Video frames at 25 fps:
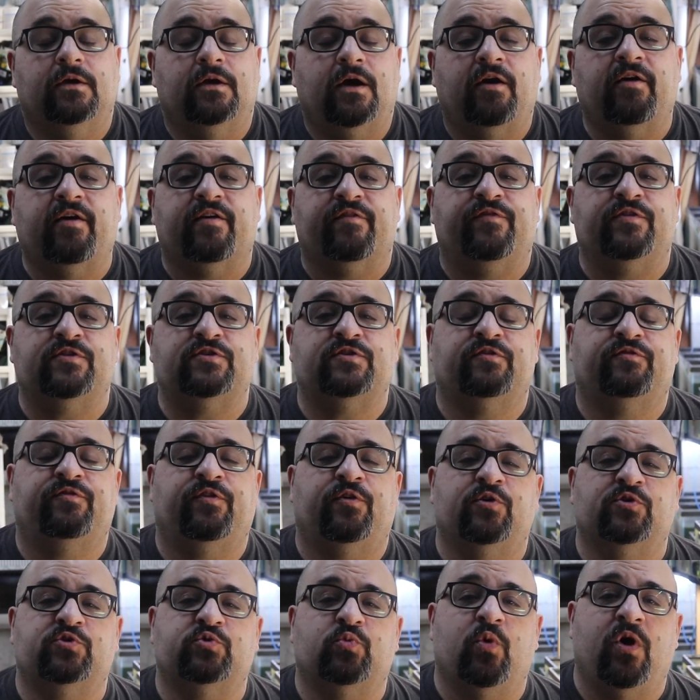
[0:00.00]
Alright fishy
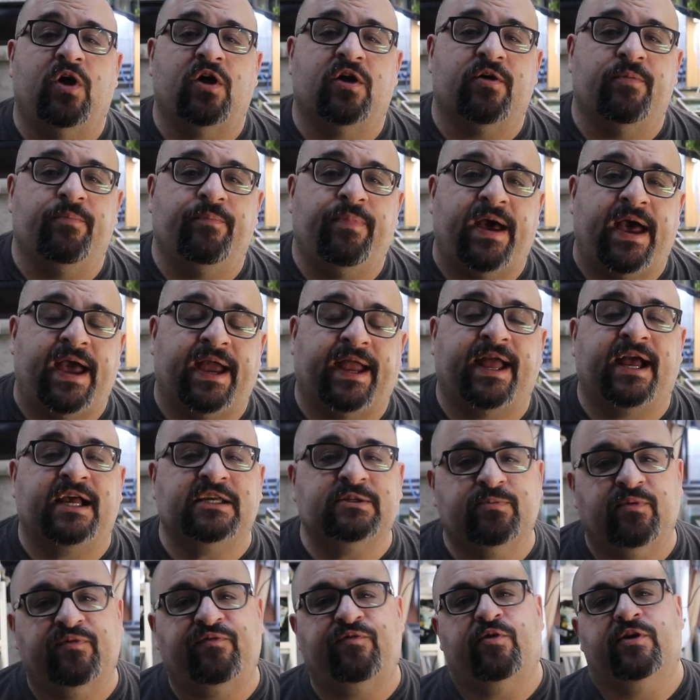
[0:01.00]
folks, welcome back.
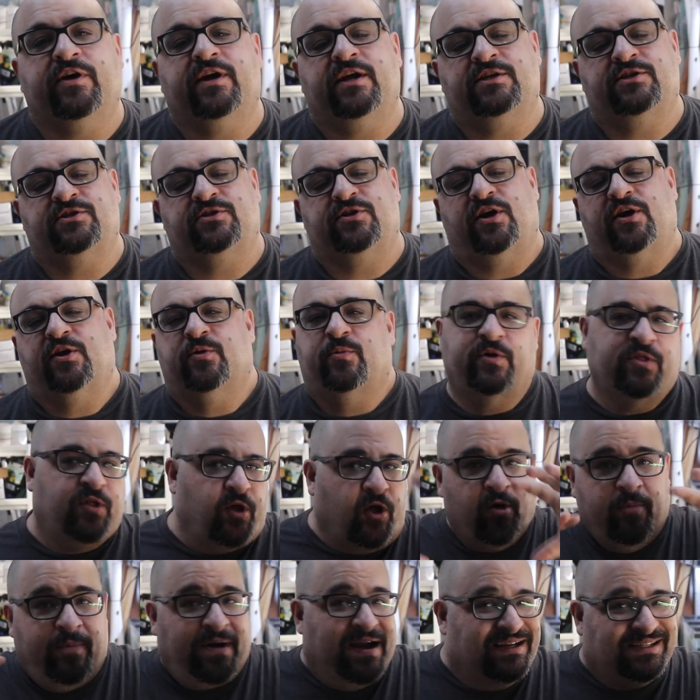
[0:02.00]
Guys, before I get started with
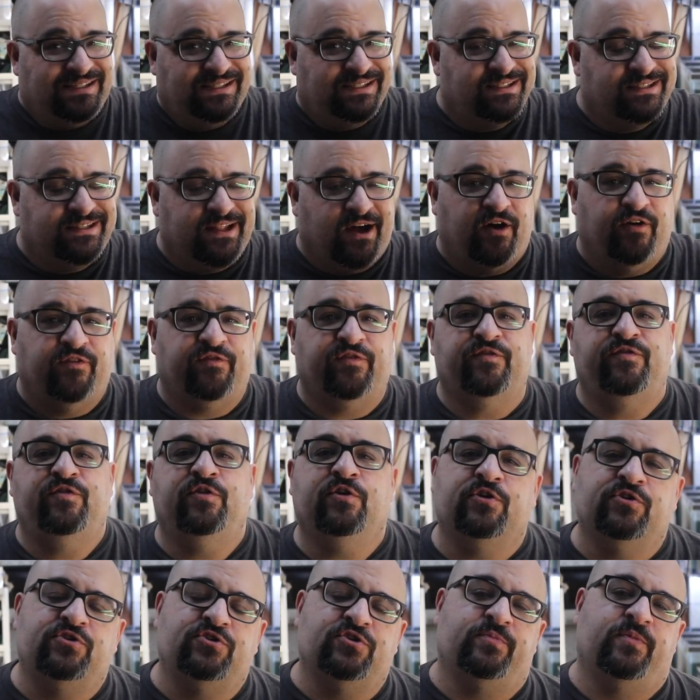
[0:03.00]
all my stuff, if you
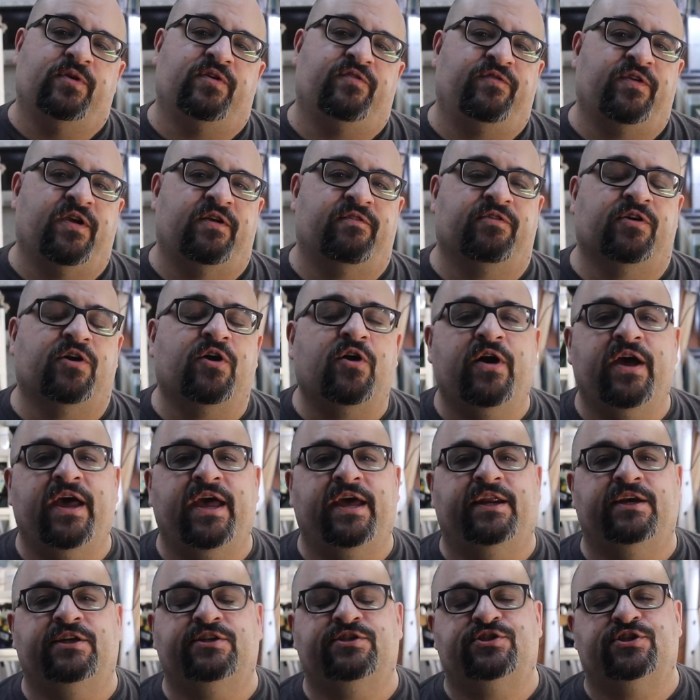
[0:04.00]
could do me a favor, go
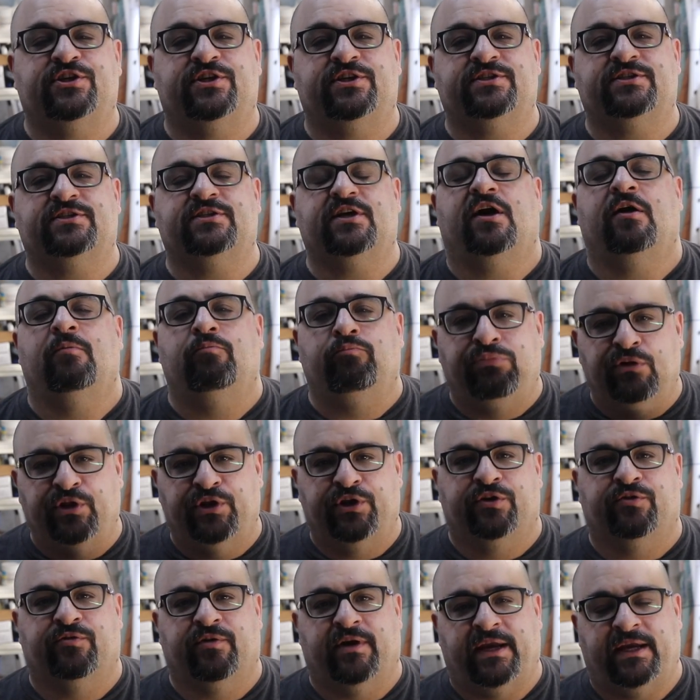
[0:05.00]
ahead and just
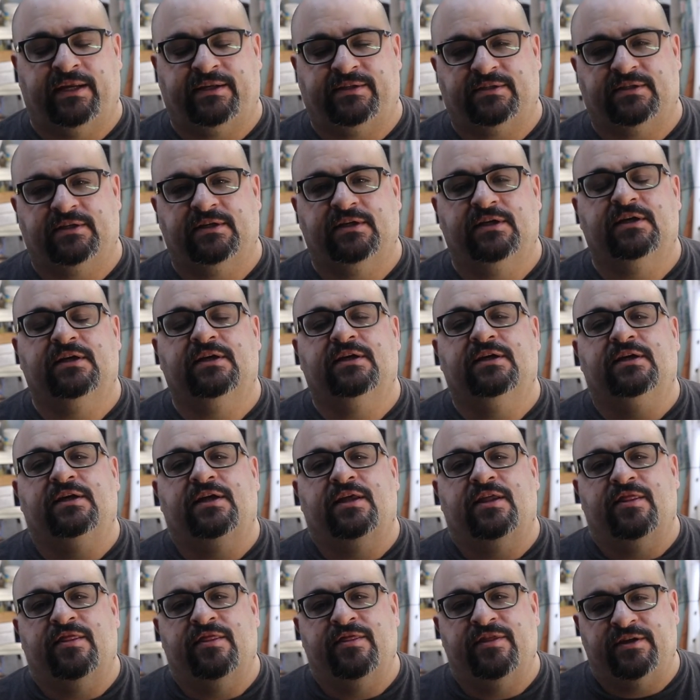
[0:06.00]
obliterate
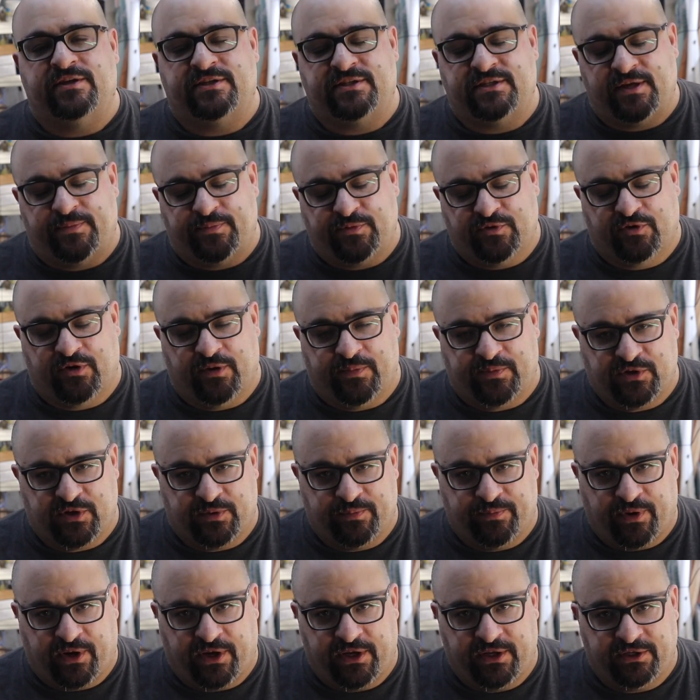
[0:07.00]
the
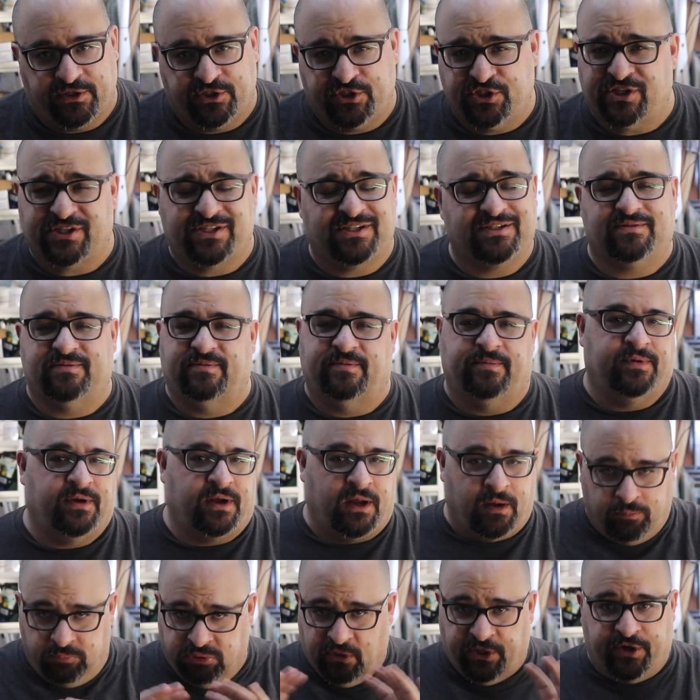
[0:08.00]
subscription button. Just
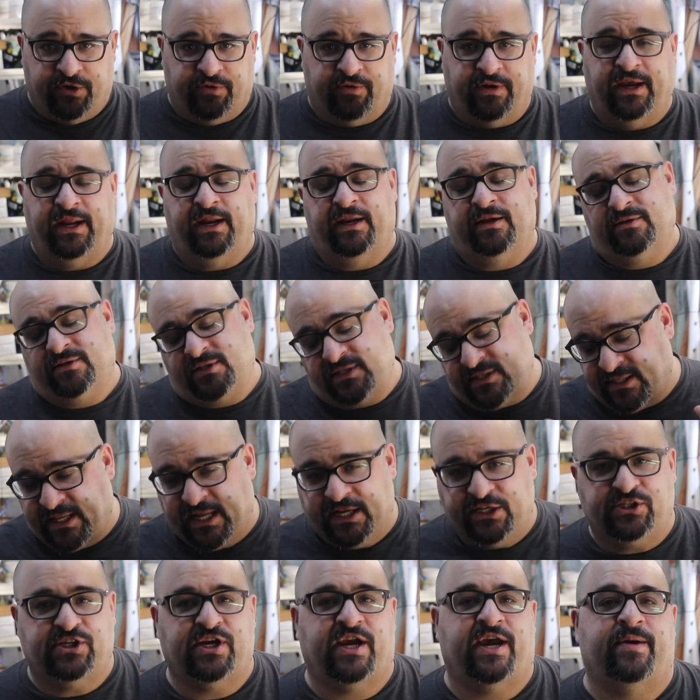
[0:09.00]
obliterate it.
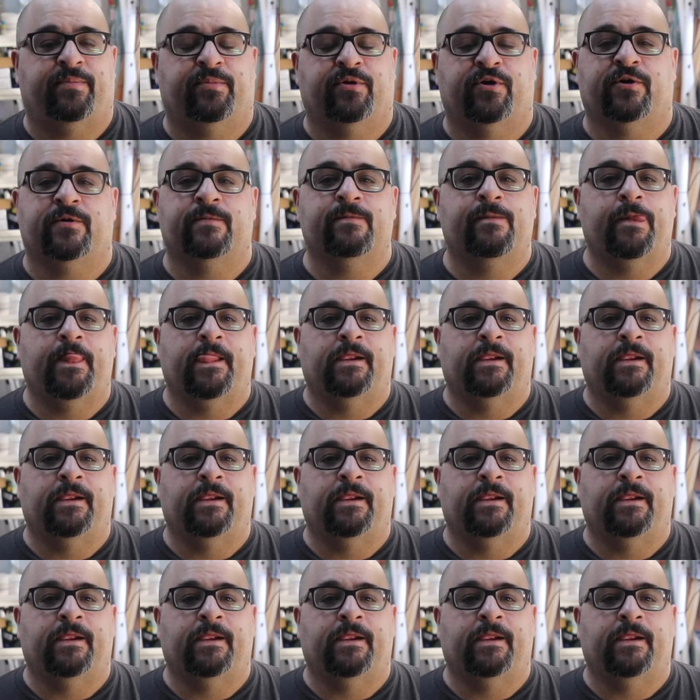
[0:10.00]
Sledgehammer,